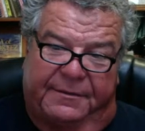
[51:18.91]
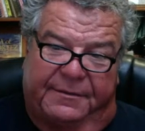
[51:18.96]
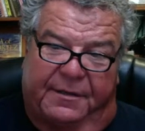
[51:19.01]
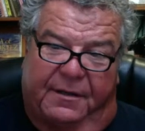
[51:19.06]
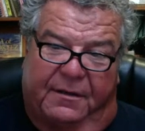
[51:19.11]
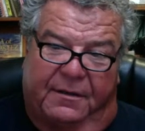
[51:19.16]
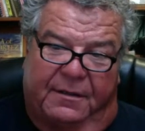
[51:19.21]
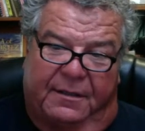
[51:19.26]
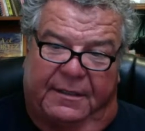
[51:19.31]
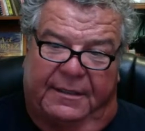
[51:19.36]

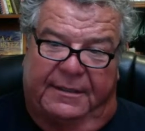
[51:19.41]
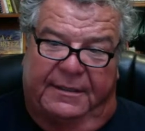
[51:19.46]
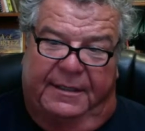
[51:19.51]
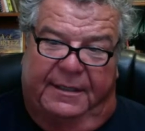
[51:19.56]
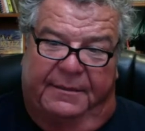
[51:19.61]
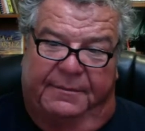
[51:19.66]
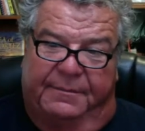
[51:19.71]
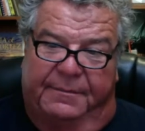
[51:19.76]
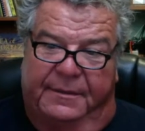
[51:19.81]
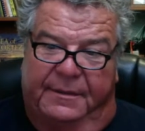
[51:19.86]
all cleaned
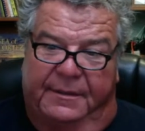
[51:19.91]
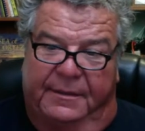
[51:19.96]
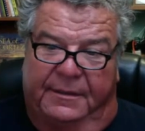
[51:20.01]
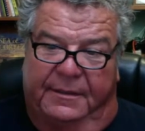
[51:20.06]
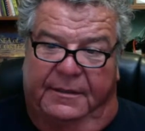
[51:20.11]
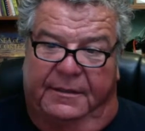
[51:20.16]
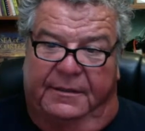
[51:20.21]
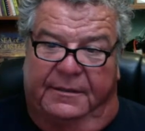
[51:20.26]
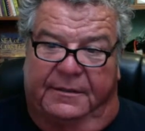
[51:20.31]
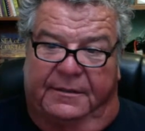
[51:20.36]
up,
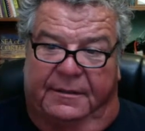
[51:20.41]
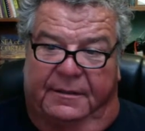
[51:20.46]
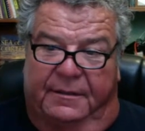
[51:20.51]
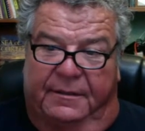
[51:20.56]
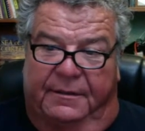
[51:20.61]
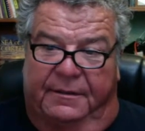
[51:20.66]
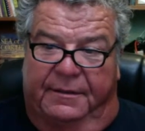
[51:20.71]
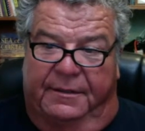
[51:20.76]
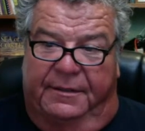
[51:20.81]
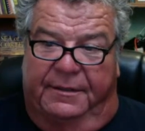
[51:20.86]
so
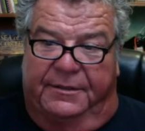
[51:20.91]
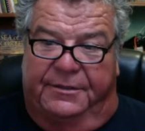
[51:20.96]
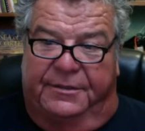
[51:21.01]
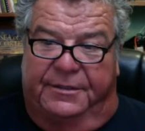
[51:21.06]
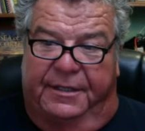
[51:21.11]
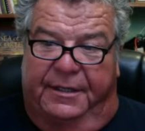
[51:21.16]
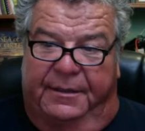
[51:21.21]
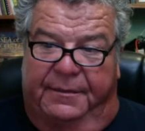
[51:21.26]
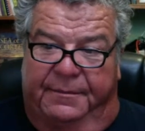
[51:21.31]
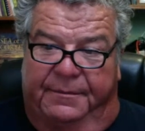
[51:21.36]
they're in good
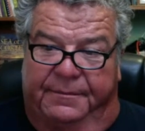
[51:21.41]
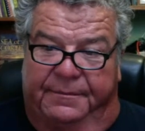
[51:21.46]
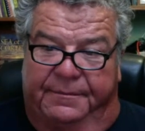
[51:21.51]
shape.